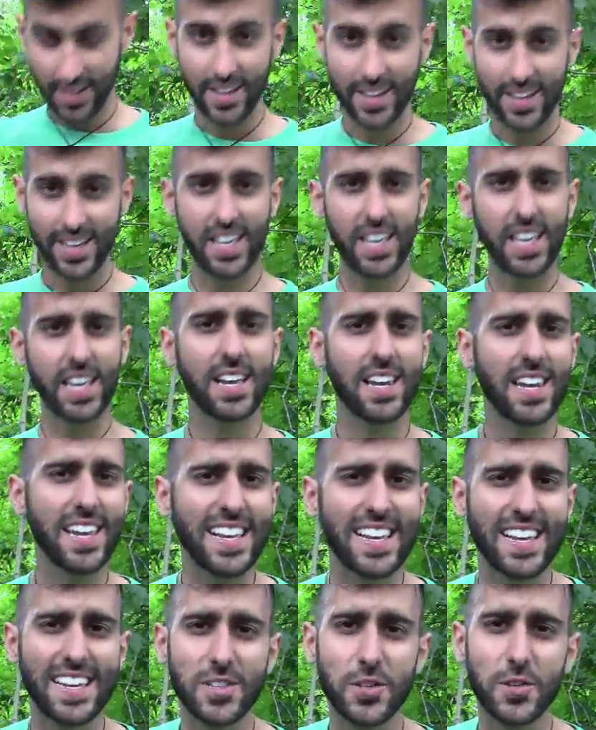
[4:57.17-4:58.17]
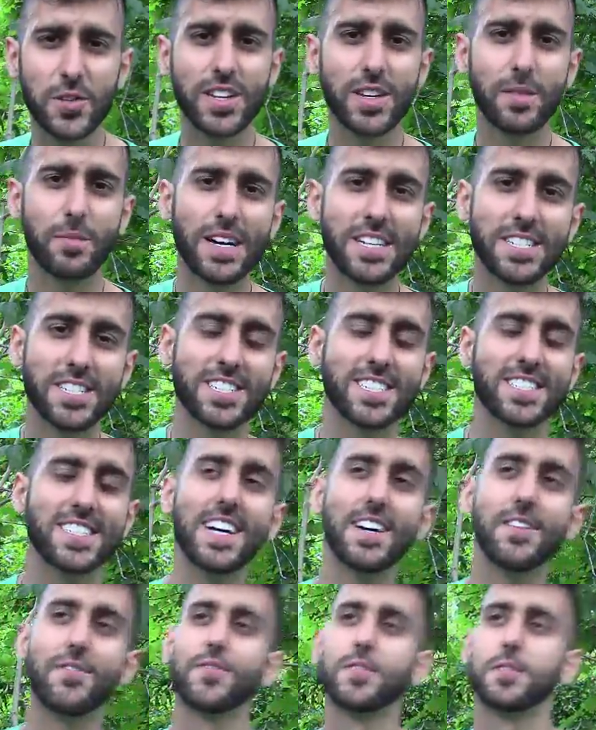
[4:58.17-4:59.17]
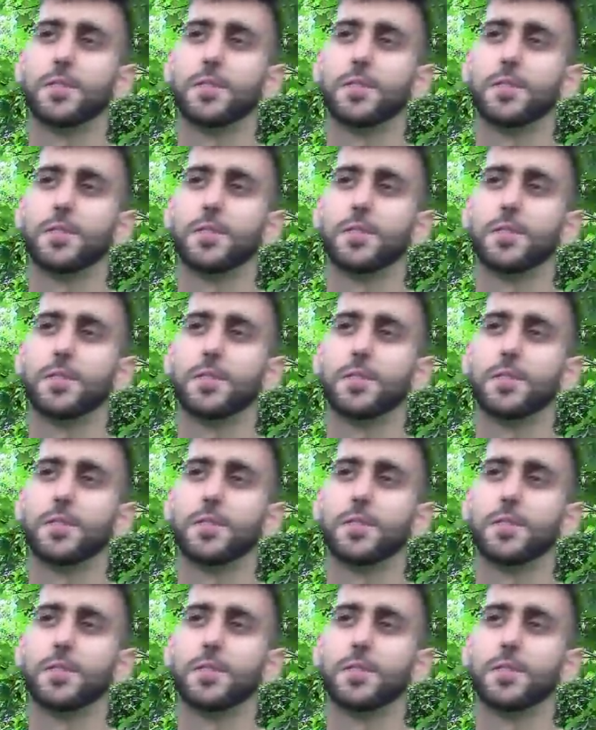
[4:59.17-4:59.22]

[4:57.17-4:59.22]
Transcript: healing and doing a bunch of stuff,